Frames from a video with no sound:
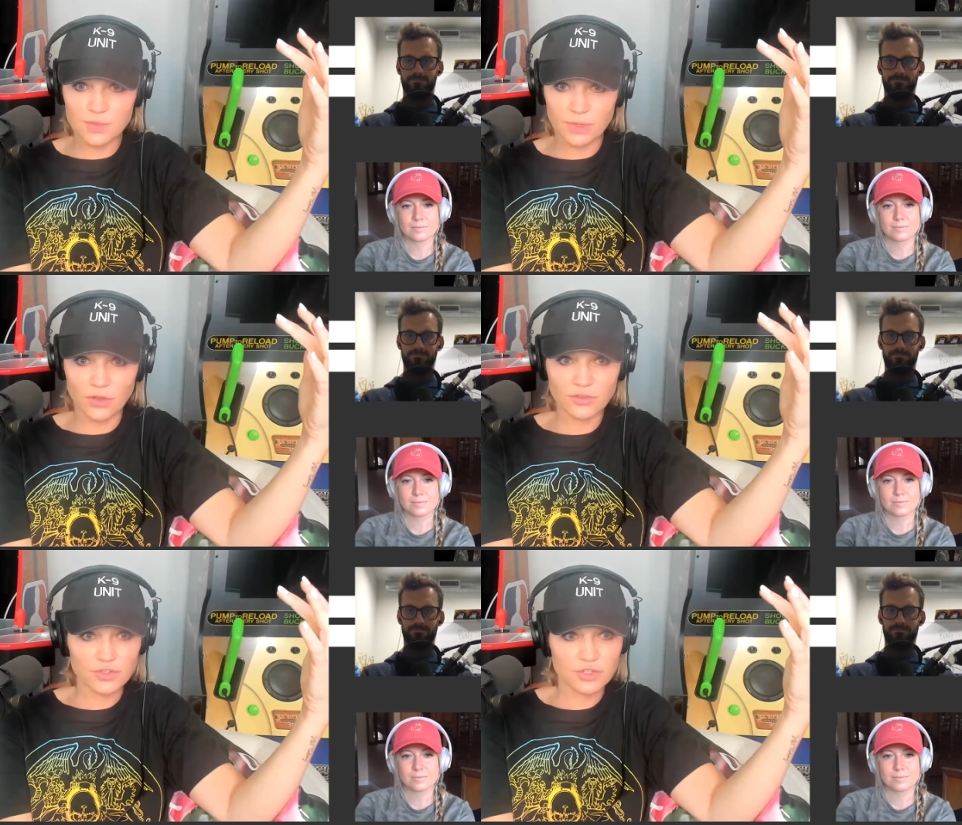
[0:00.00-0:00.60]
Speaker 1: but
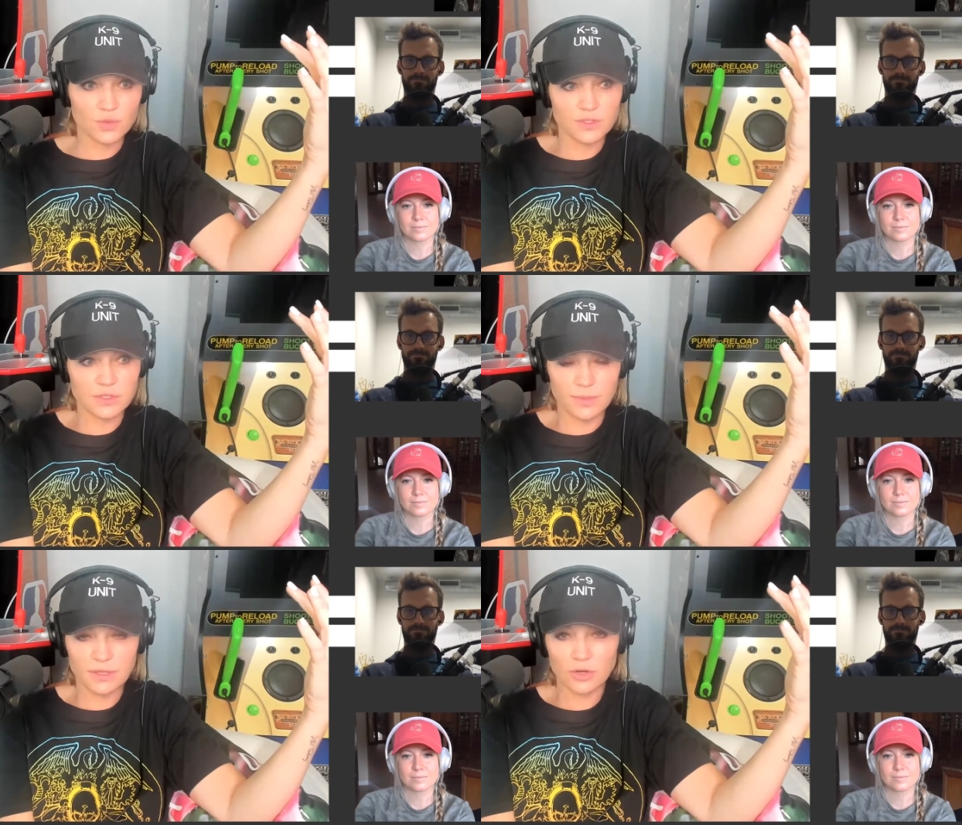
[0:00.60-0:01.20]
also just
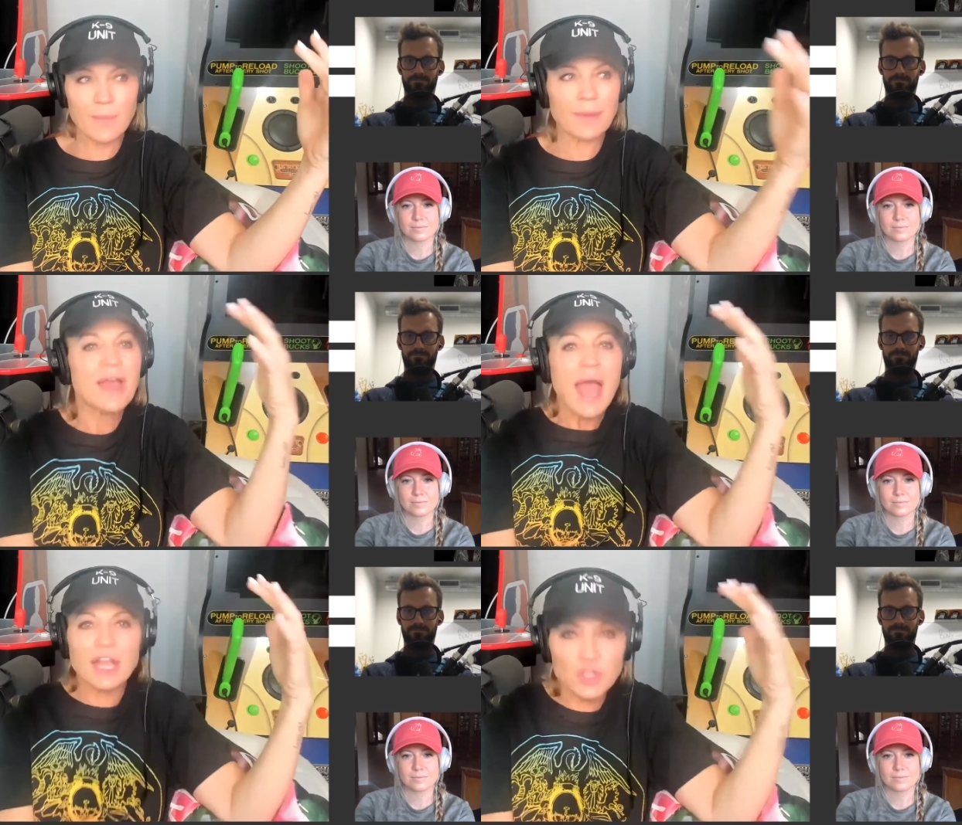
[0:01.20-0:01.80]
wants to beat the crap out
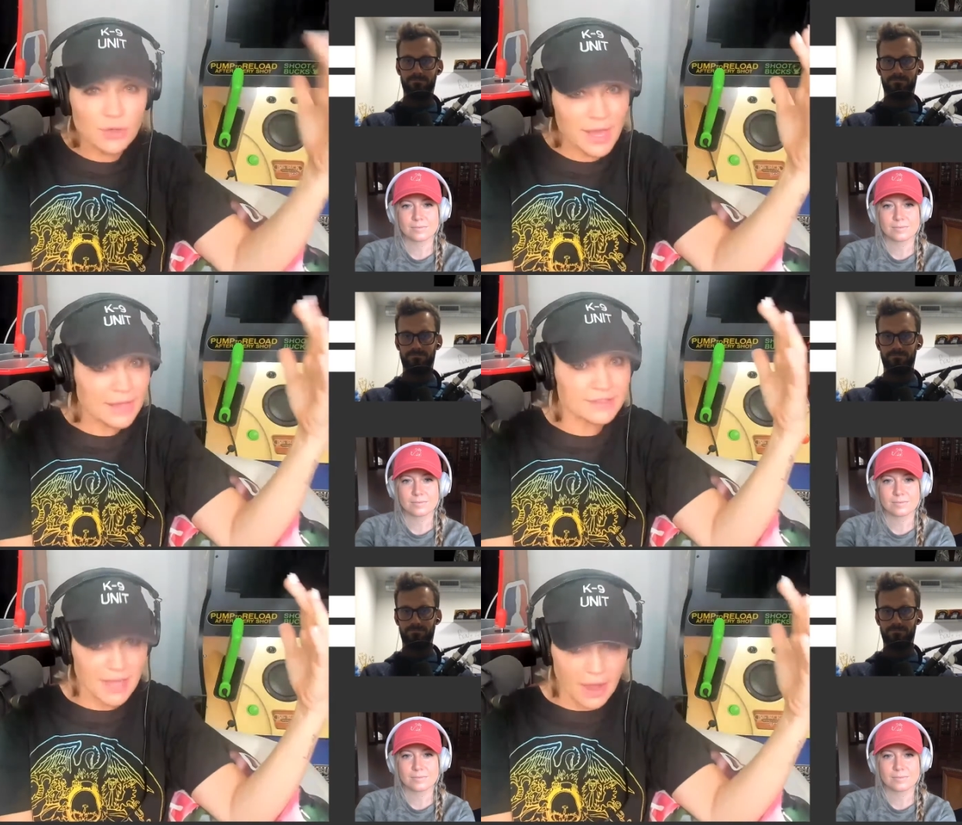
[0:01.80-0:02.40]
of. And you
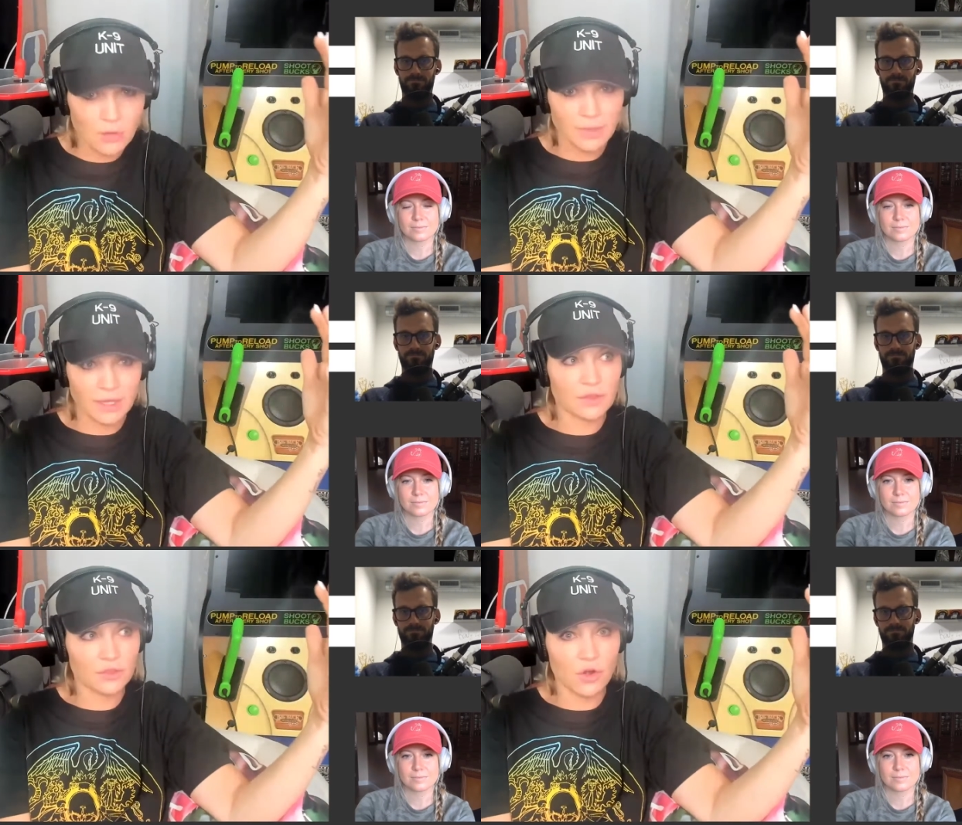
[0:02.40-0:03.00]
can't tell
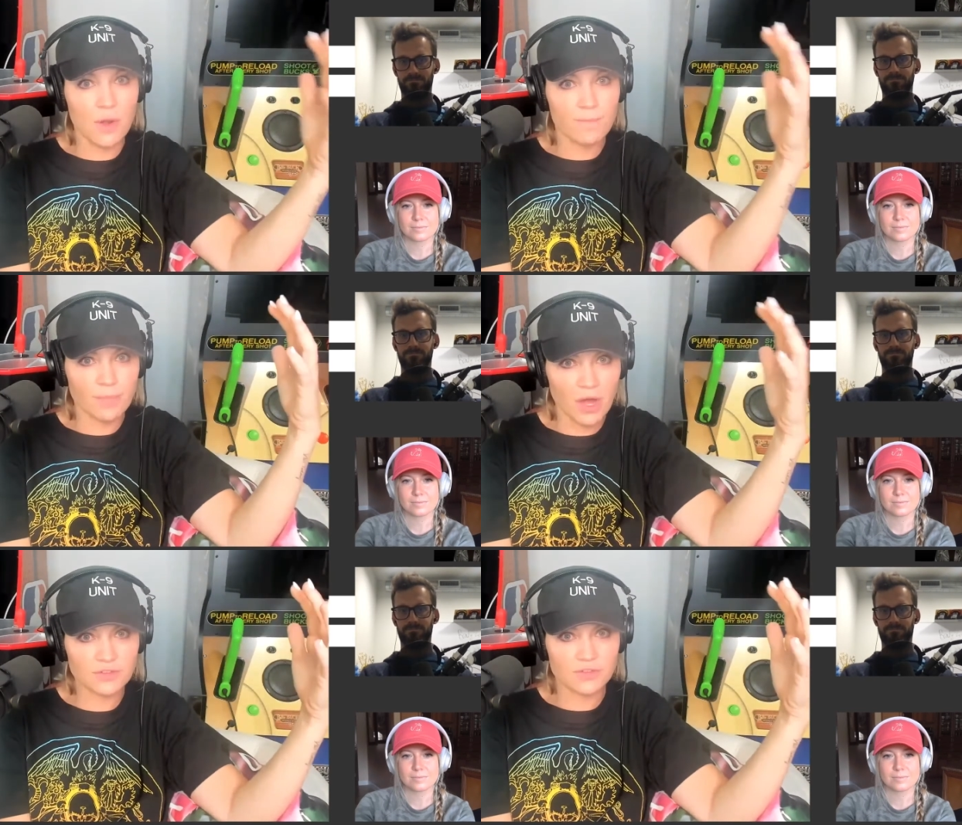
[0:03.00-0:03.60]
me that there aren't
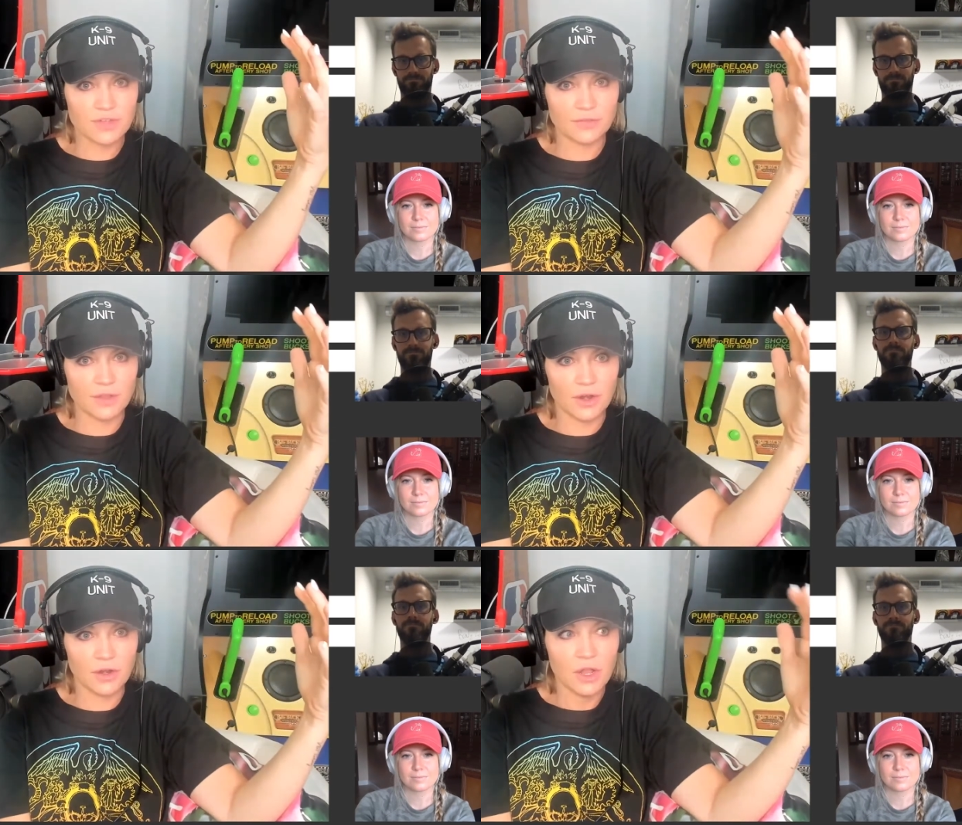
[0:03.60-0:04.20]
boxers out
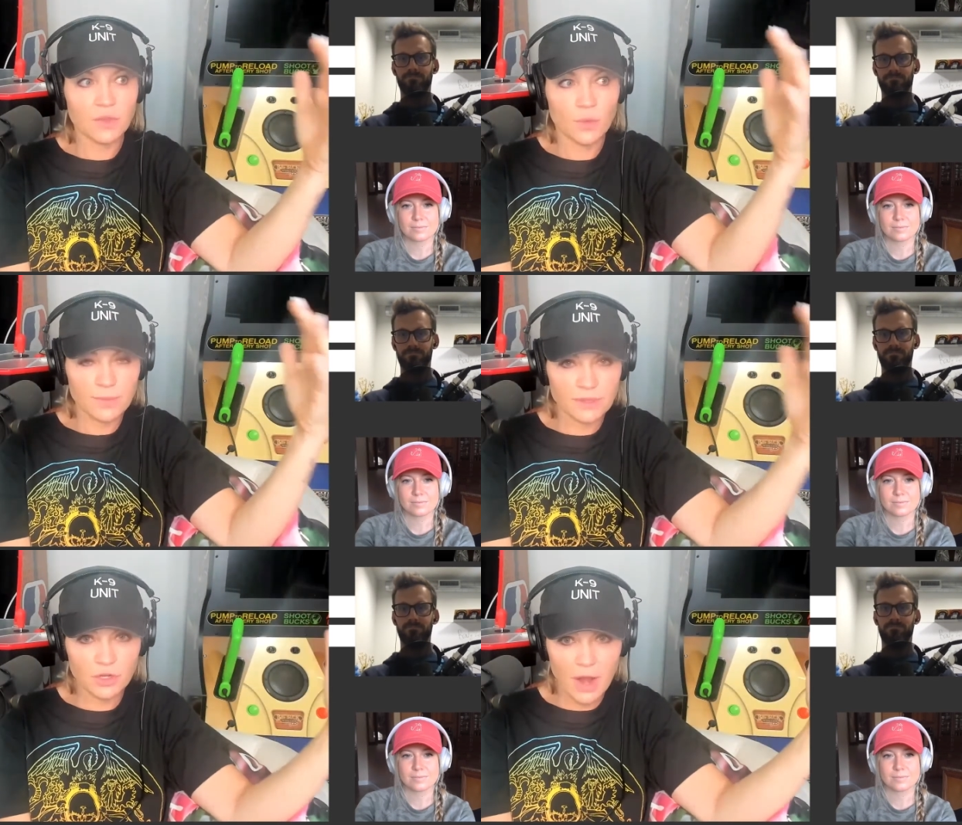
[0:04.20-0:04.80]
there that want
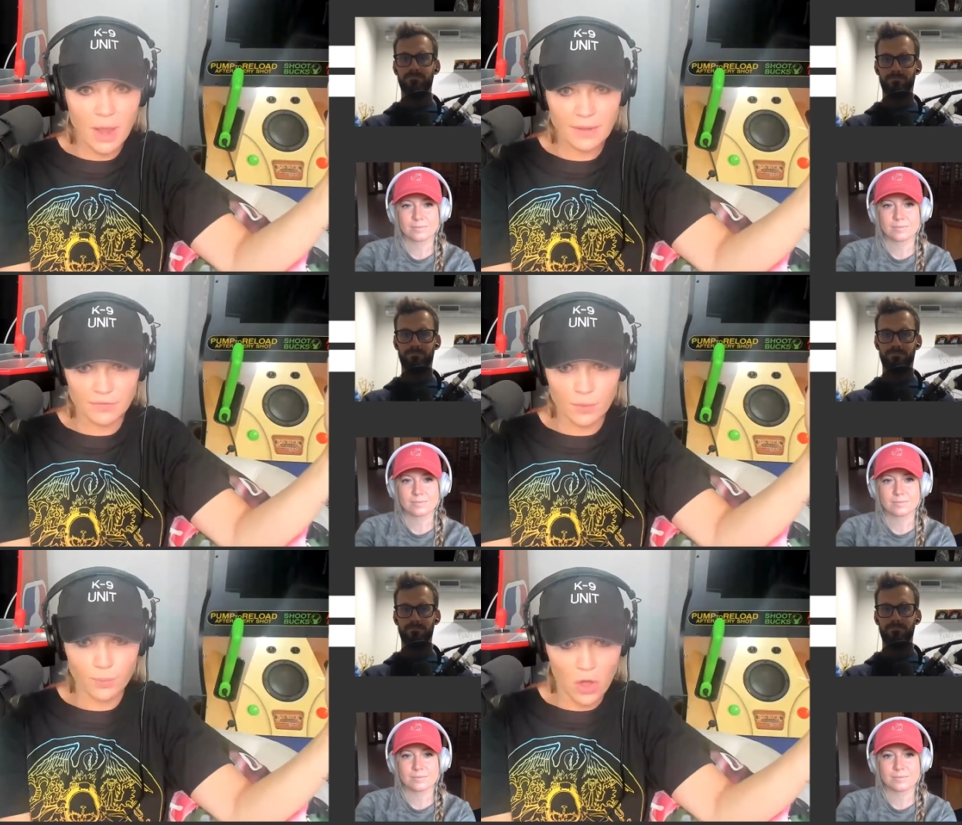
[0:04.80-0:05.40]
to beat the crap out
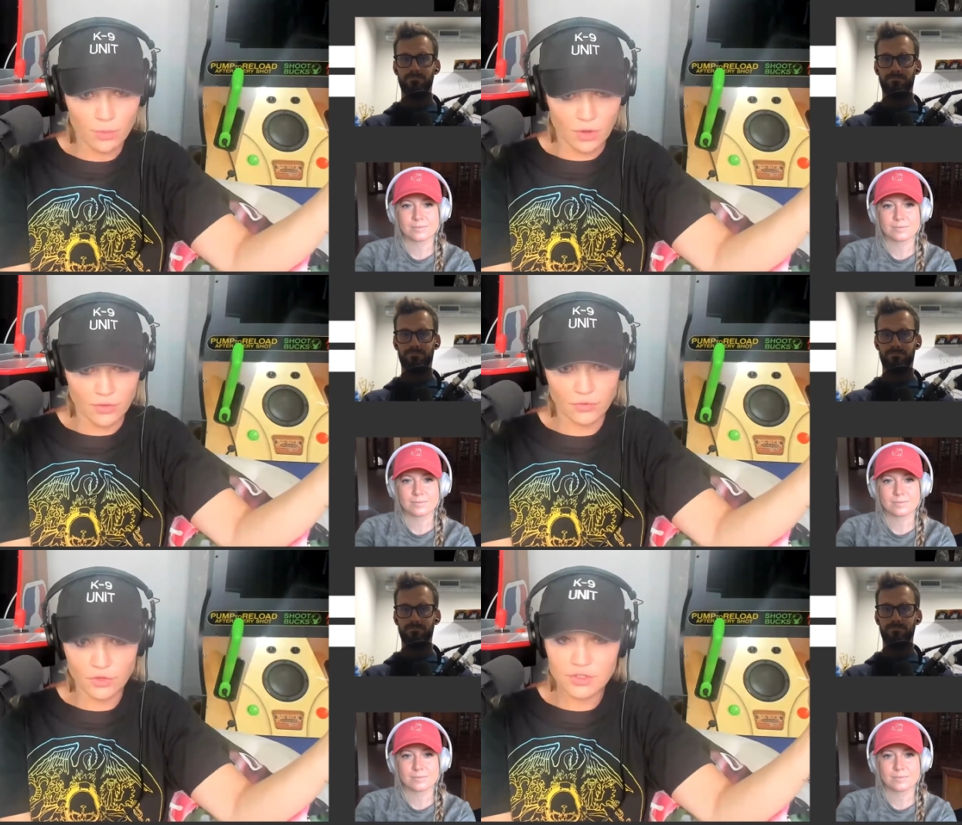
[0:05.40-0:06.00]
of a Paul brother.